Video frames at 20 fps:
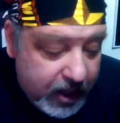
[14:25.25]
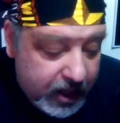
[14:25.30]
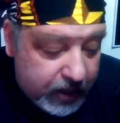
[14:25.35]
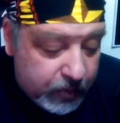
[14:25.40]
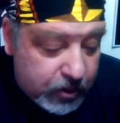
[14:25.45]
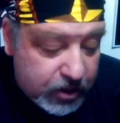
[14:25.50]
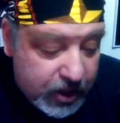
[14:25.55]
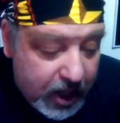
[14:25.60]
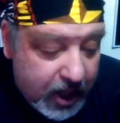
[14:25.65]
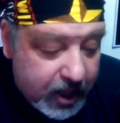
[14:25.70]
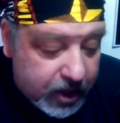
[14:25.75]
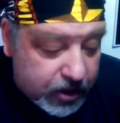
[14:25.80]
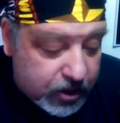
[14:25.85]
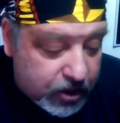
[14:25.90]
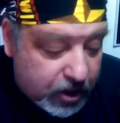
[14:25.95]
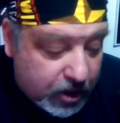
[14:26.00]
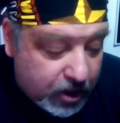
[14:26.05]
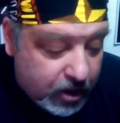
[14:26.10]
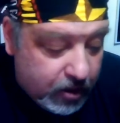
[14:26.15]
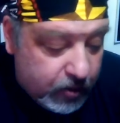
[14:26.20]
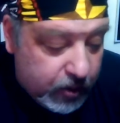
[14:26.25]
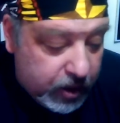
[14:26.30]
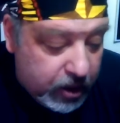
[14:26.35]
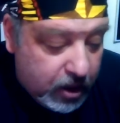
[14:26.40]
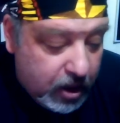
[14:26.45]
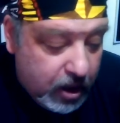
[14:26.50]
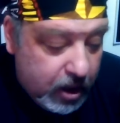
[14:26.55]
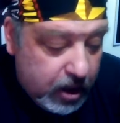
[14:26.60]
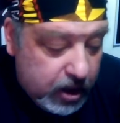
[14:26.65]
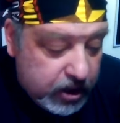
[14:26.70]
He was honest,
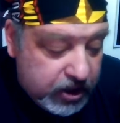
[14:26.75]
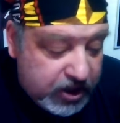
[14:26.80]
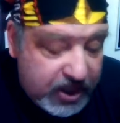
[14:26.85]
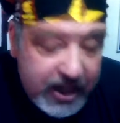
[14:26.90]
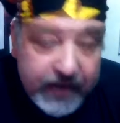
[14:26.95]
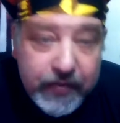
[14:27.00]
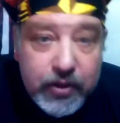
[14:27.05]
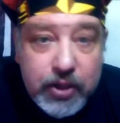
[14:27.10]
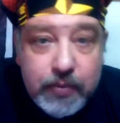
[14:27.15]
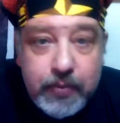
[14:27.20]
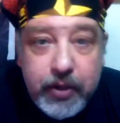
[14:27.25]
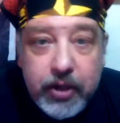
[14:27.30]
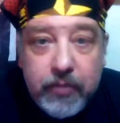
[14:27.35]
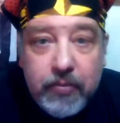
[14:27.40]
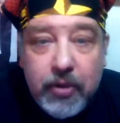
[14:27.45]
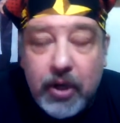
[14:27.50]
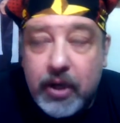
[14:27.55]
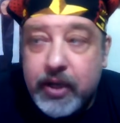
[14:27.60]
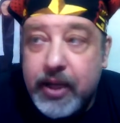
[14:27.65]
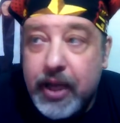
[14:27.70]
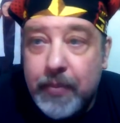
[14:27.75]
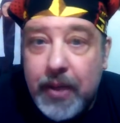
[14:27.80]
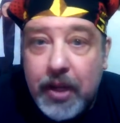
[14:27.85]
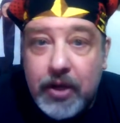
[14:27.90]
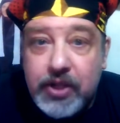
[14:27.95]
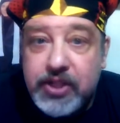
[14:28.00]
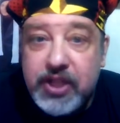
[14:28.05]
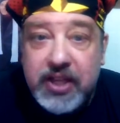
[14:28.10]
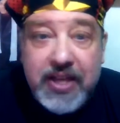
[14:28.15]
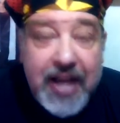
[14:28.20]
and Steven Spielberg came
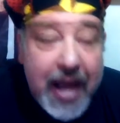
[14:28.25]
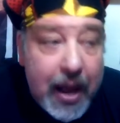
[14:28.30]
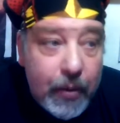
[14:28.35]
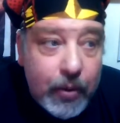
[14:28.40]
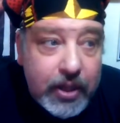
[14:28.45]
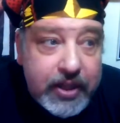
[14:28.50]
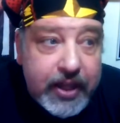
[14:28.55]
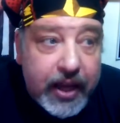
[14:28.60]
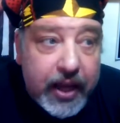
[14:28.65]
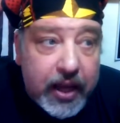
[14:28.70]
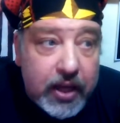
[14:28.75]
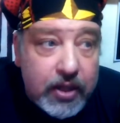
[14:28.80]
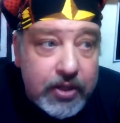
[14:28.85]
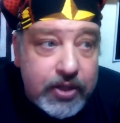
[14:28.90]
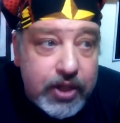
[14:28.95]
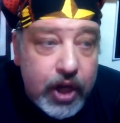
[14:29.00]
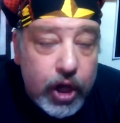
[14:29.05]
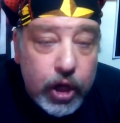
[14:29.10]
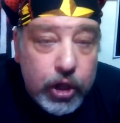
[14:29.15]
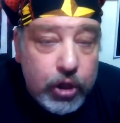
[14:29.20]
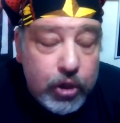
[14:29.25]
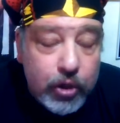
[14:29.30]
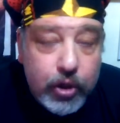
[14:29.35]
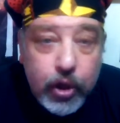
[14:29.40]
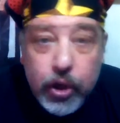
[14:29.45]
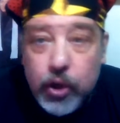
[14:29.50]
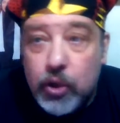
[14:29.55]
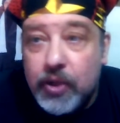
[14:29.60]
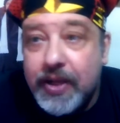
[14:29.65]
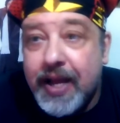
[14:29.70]
out, he said, nowadays, you
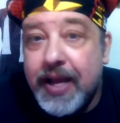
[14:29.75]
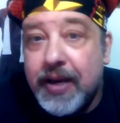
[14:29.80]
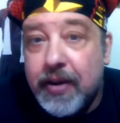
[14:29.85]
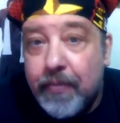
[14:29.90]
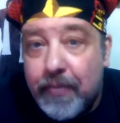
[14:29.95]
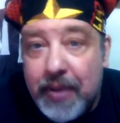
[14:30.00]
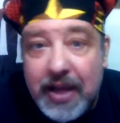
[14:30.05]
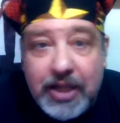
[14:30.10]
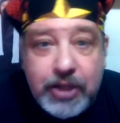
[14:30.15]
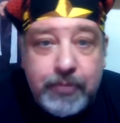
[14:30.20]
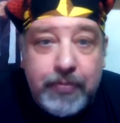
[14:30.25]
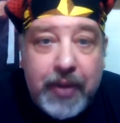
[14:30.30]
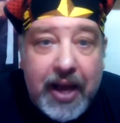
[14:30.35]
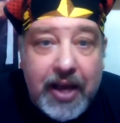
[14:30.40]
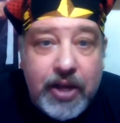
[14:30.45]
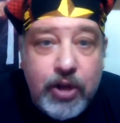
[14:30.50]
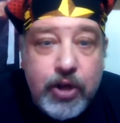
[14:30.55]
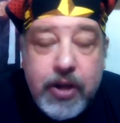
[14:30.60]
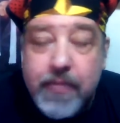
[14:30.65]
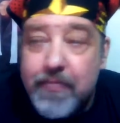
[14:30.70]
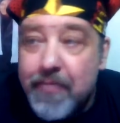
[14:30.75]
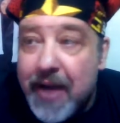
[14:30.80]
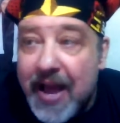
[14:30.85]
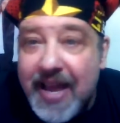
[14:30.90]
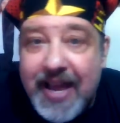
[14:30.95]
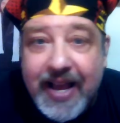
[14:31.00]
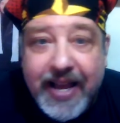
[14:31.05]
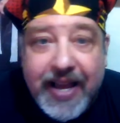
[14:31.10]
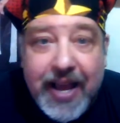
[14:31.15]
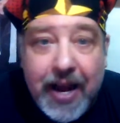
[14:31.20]
can go down to Best Buy. You can
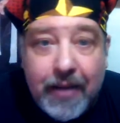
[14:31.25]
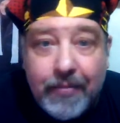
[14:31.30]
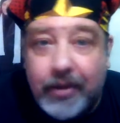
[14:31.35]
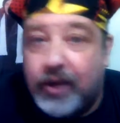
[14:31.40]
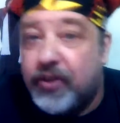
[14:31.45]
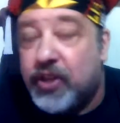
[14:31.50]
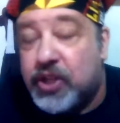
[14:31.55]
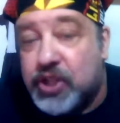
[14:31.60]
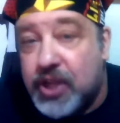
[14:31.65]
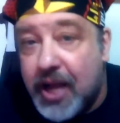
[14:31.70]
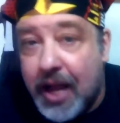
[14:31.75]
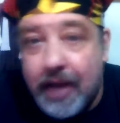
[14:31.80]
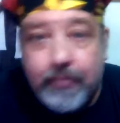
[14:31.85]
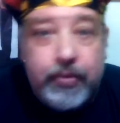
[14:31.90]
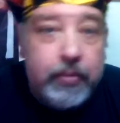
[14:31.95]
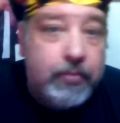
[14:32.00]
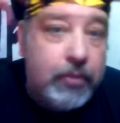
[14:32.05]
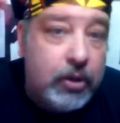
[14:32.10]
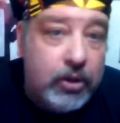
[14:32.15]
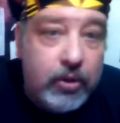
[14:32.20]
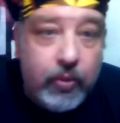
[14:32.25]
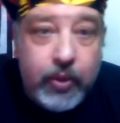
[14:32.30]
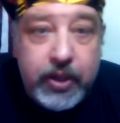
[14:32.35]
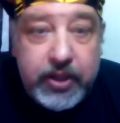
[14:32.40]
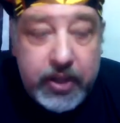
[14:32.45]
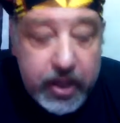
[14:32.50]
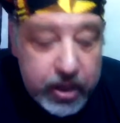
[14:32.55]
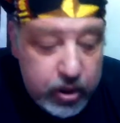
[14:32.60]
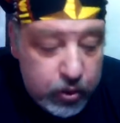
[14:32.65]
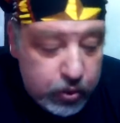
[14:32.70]
buy a camera that's comparable to
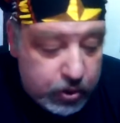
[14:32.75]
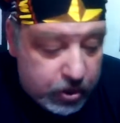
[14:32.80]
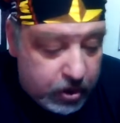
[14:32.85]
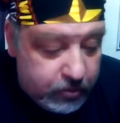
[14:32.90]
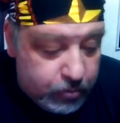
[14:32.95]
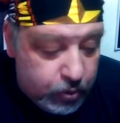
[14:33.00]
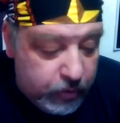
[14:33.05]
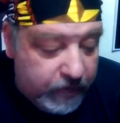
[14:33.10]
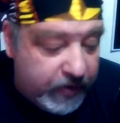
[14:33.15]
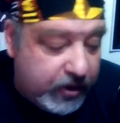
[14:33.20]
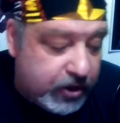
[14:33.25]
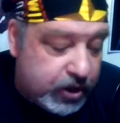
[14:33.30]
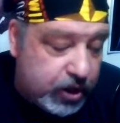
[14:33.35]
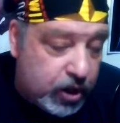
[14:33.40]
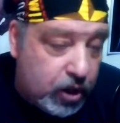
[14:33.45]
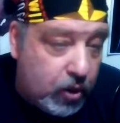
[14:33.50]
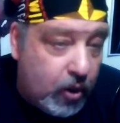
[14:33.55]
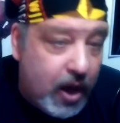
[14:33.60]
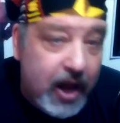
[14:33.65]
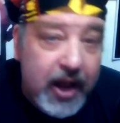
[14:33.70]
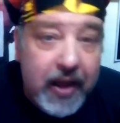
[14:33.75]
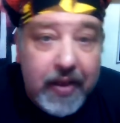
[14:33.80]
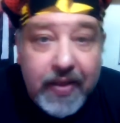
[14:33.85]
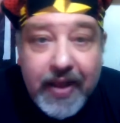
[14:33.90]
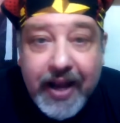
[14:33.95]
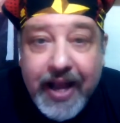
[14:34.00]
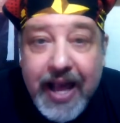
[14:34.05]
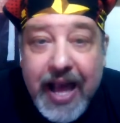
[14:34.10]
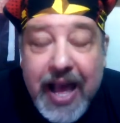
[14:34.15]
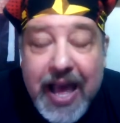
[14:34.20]
what they use in the movies,
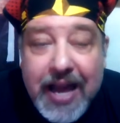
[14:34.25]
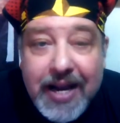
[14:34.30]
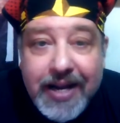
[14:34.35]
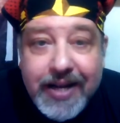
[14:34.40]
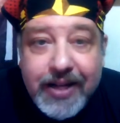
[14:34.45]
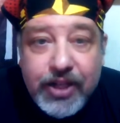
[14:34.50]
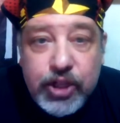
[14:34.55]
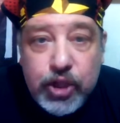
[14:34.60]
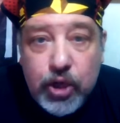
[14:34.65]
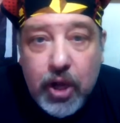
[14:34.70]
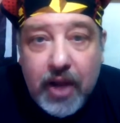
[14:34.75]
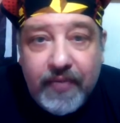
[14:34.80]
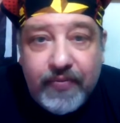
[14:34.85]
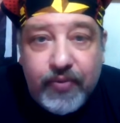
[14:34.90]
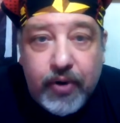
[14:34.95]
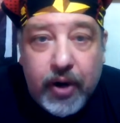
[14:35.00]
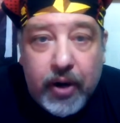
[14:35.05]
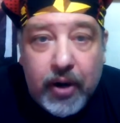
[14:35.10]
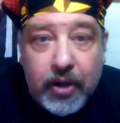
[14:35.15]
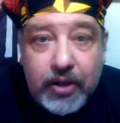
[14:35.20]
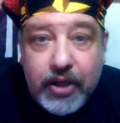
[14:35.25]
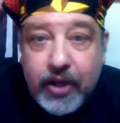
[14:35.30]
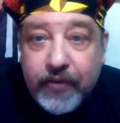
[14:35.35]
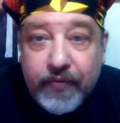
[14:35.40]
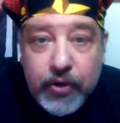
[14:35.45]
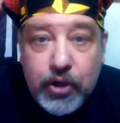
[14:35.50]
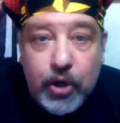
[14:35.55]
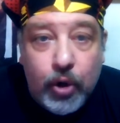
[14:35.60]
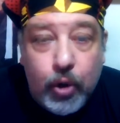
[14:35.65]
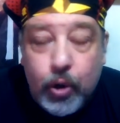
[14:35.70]
They got editing software out there
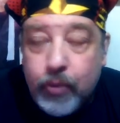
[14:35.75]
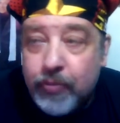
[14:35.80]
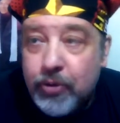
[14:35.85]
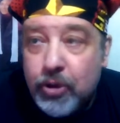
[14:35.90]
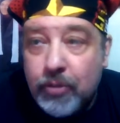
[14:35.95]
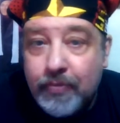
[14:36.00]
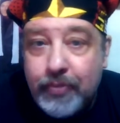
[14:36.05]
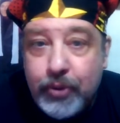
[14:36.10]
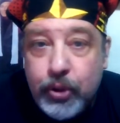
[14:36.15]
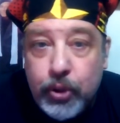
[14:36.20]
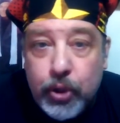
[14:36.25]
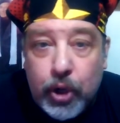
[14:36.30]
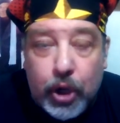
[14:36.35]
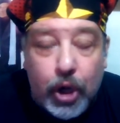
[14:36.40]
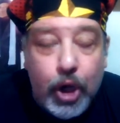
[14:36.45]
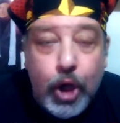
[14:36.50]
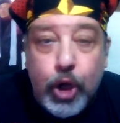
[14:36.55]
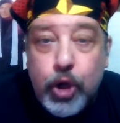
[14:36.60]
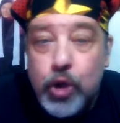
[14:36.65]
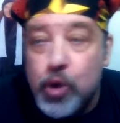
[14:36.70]
for your home computer.